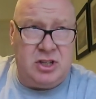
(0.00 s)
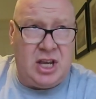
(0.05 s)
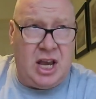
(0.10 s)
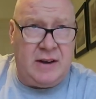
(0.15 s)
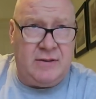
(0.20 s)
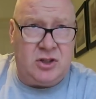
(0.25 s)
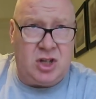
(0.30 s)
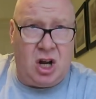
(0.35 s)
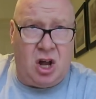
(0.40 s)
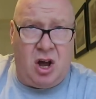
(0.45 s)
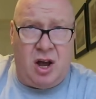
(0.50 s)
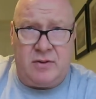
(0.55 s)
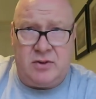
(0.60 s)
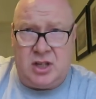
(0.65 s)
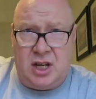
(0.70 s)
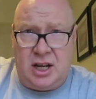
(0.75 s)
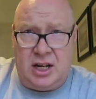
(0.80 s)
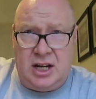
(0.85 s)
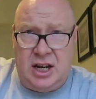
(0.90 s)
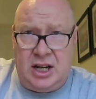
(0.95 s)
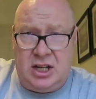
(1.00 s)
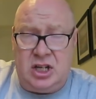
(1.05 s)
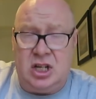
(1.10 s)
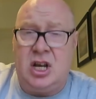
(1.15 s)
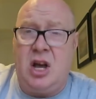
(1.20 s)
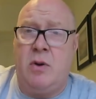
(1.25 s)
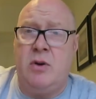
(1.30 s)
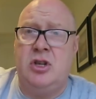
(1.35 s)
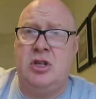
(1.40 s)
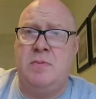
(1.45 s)
saves lives, they need to
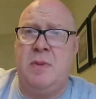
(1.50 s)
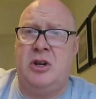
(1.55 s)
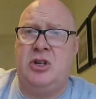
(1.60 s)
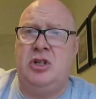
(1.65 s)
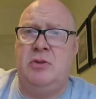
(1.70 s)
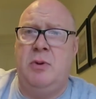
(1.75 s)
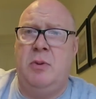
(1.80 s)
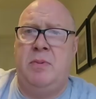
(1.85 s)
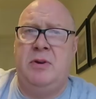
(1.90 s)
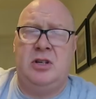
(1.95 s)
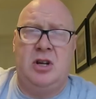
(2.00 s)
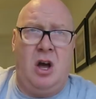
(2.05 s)
go and smash them up?